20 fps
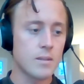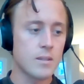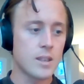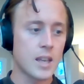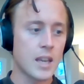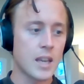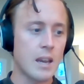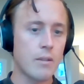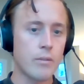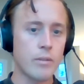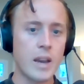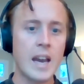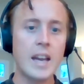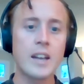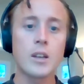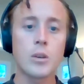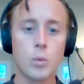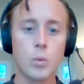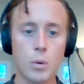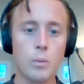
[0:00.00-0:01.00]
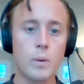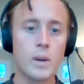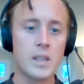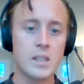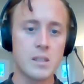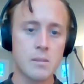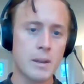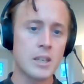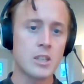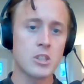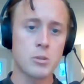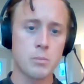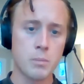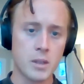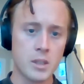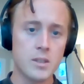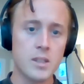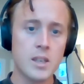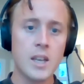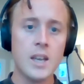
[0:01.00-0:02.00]
to have adequate waste
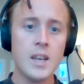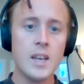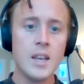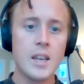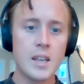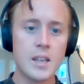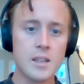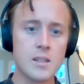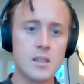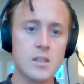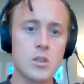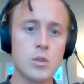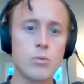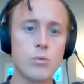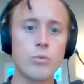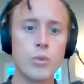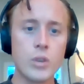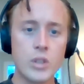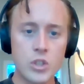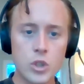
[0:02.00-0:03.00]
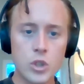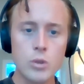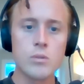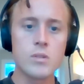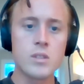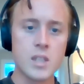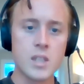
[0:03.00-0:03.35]
management is to reduce